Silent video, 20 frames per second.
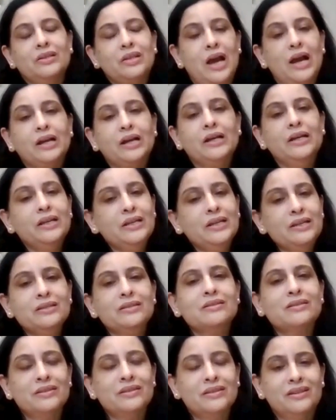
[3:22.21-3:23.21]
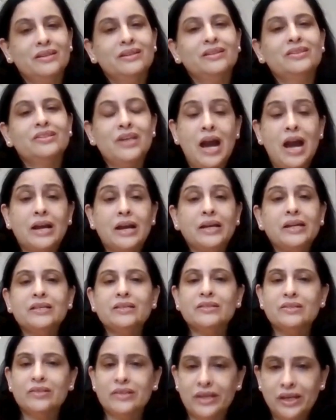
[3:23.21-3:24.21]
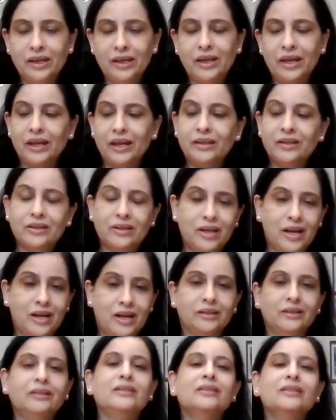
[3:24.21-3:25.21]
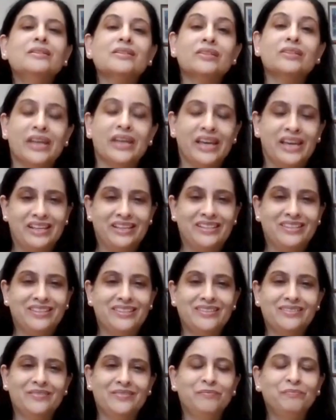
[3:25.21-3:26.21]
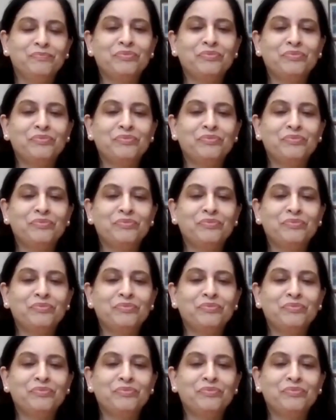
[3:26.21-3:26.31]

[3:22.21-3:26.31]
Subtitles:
Tag is day and Tage days.